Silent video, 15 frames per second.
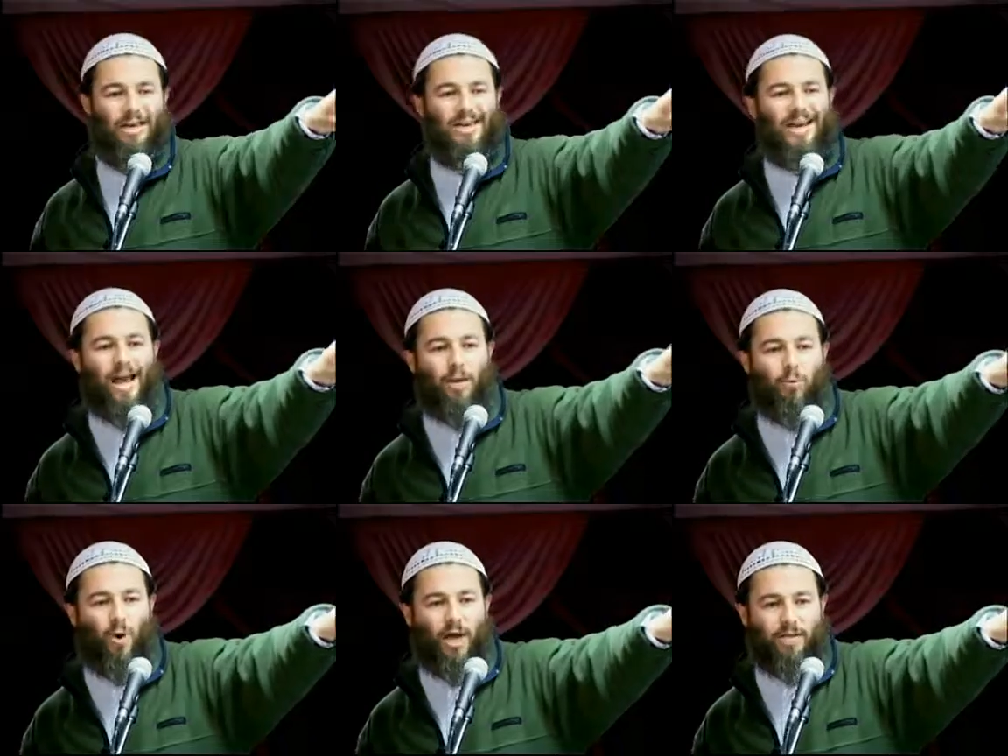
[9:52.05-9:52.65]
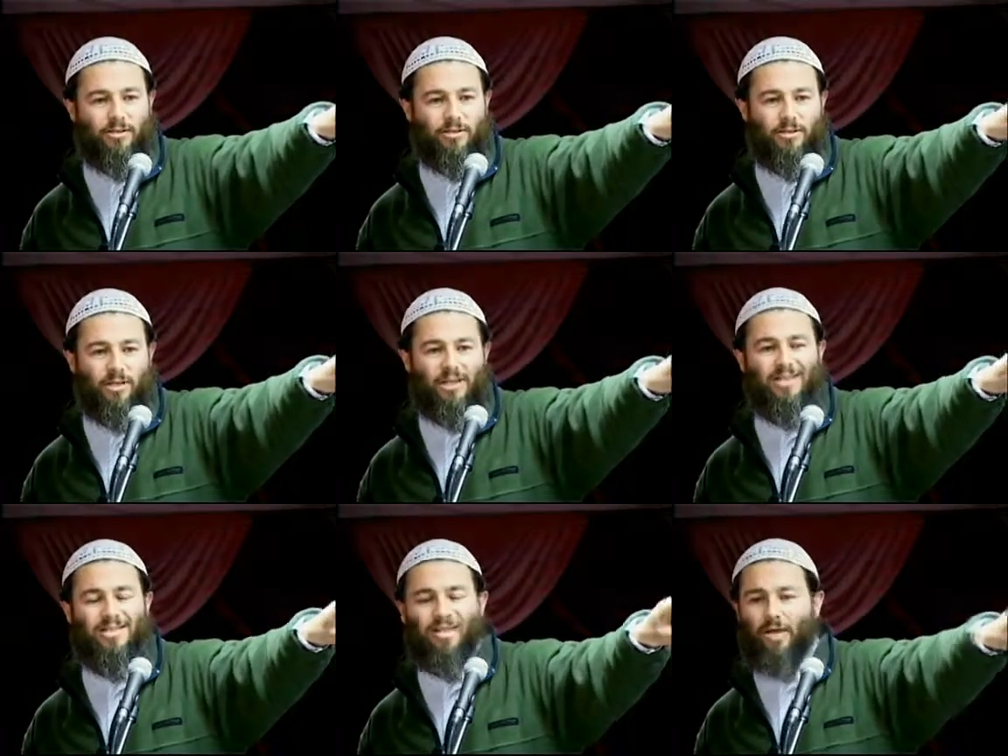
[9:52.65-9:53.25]

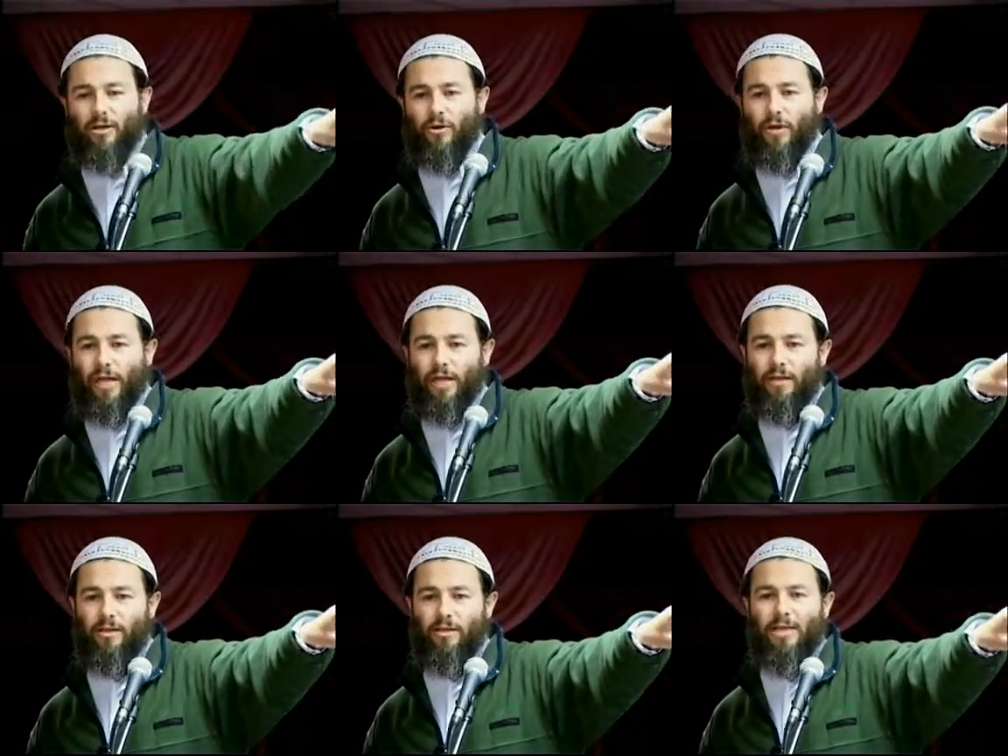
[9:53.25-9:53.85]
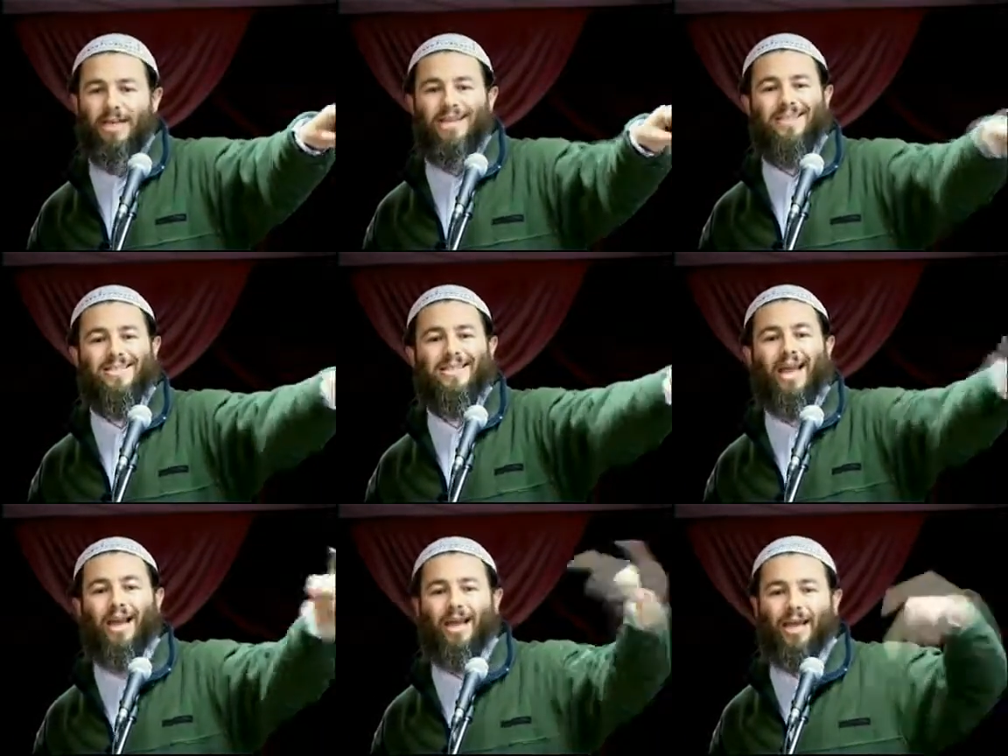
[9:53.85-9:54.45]
NatWest considering
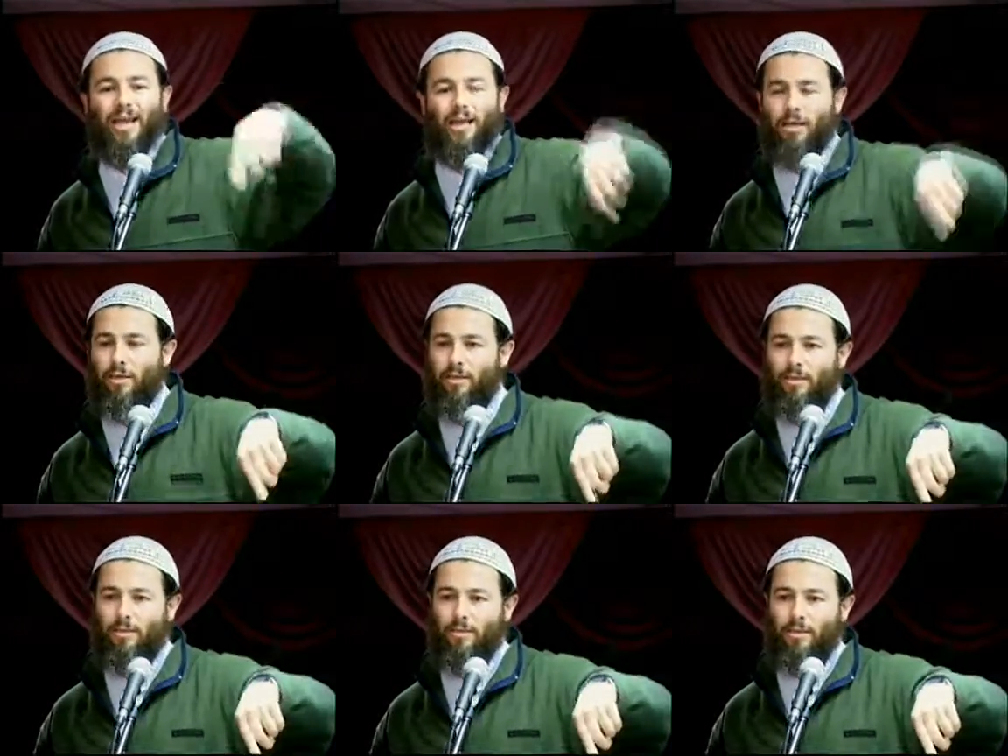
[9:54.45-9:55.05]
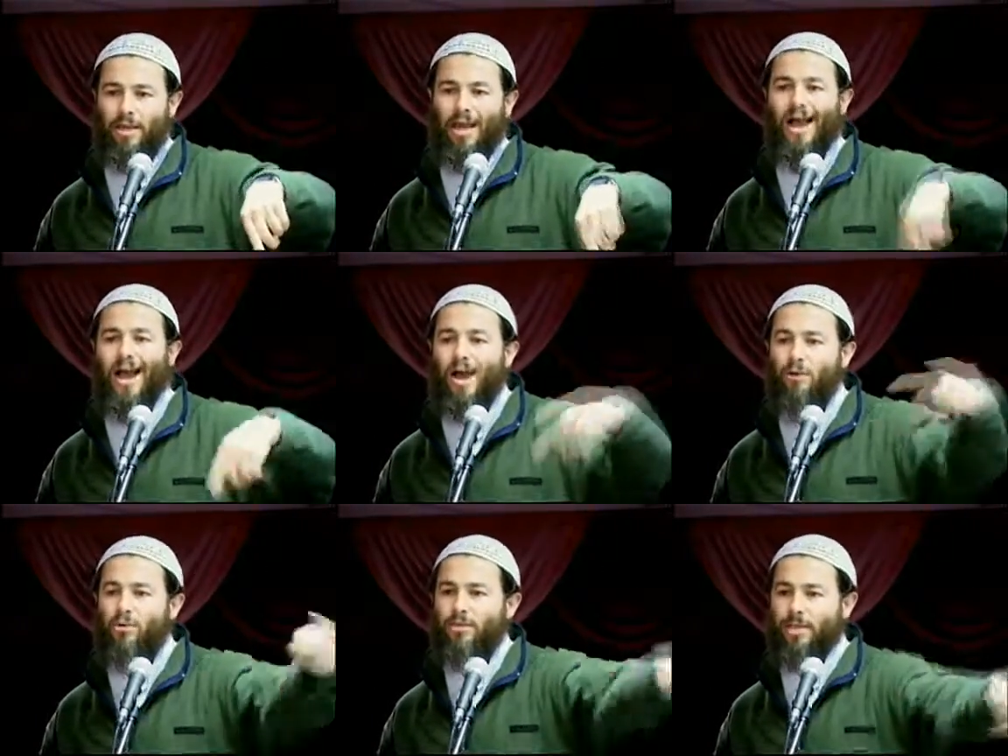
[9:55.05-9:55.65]
selling
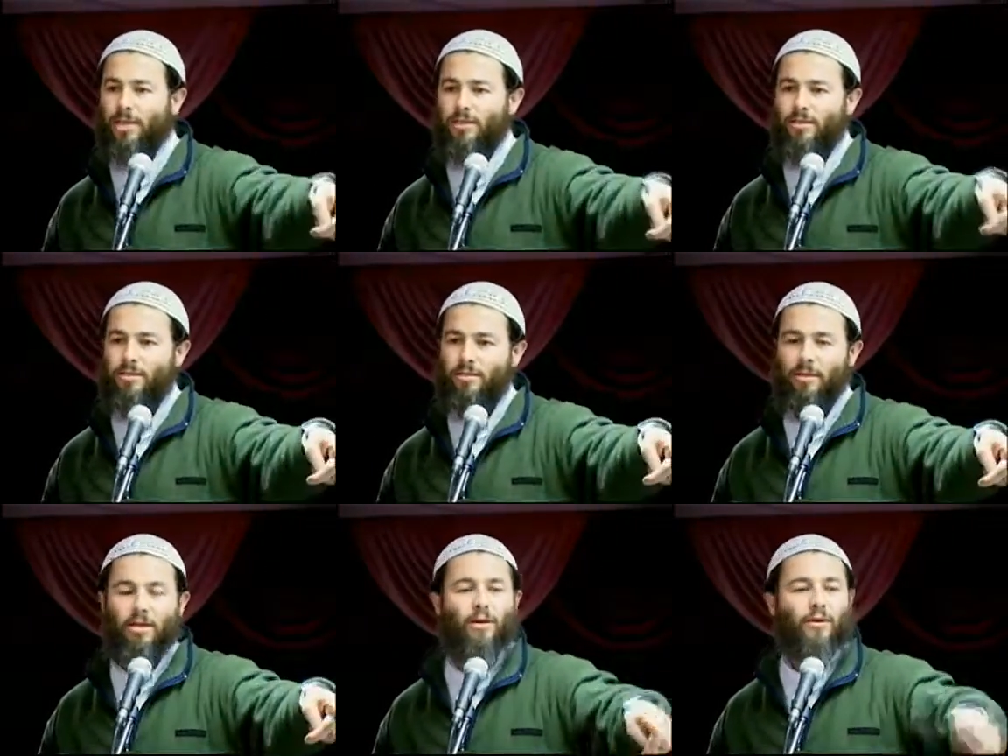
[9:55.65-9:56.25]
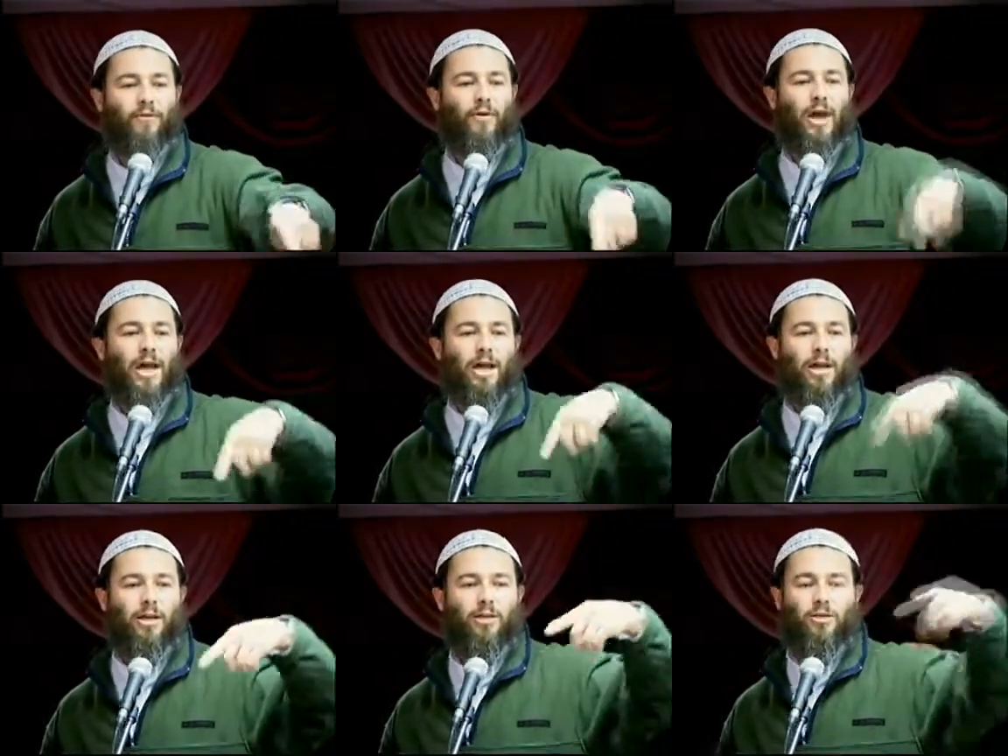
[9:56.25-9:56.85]
houses
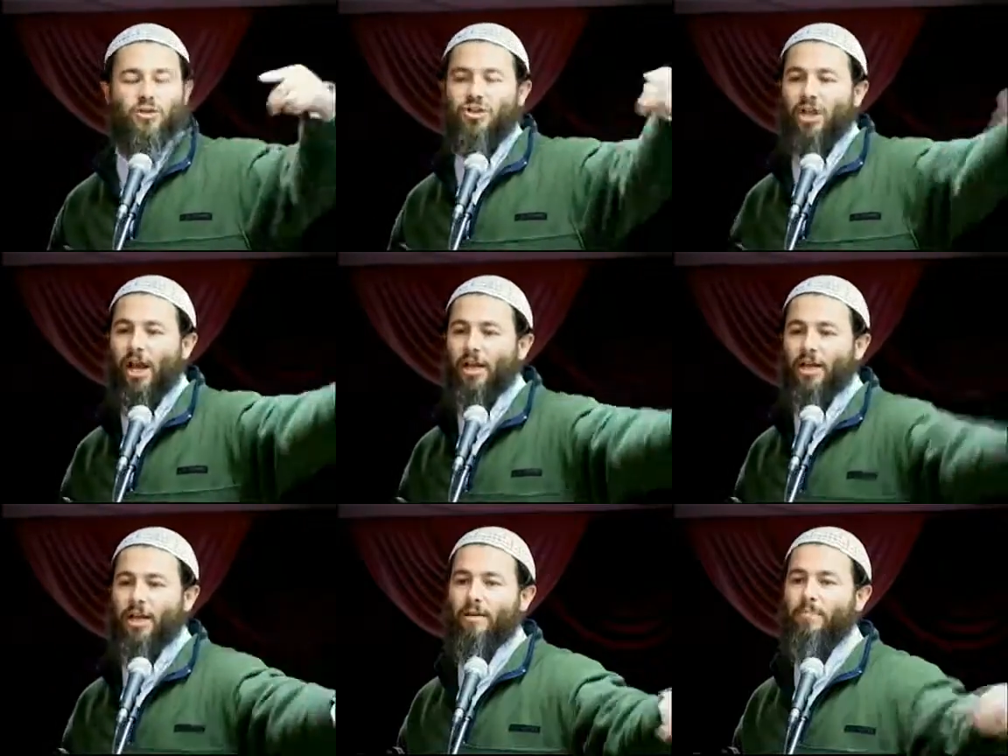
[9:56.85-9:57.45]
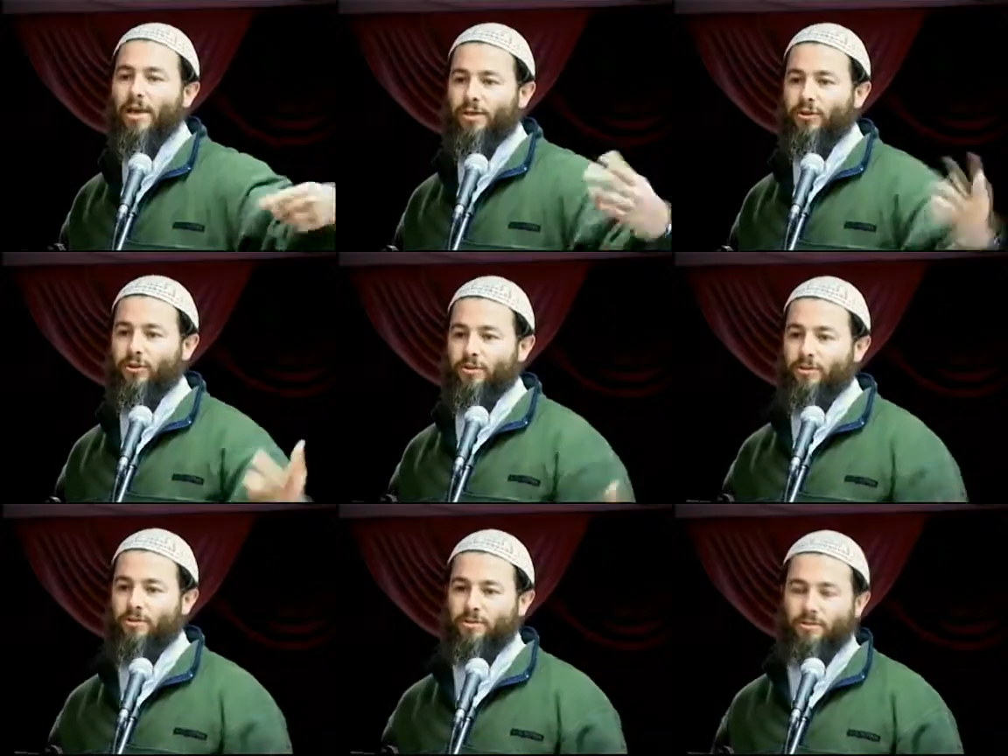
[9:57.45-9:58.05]
via Sharia
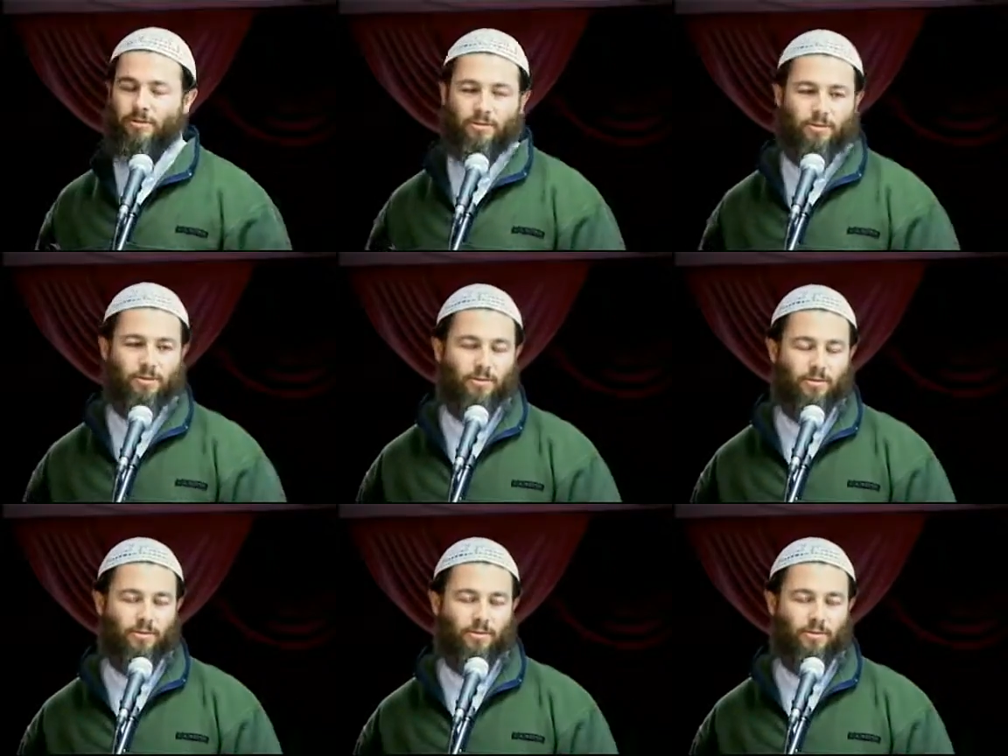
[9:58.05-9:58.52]
methods.